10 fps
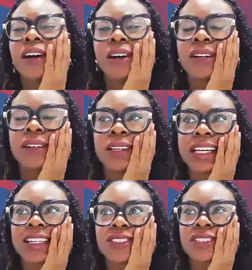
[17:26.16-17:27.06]
Oh
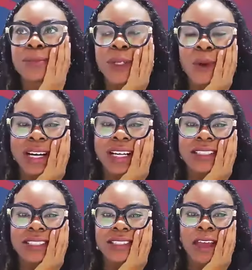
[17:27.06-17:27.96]
gosh, it's been a
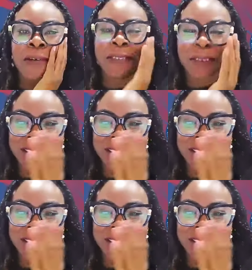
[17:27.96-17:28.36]
while since I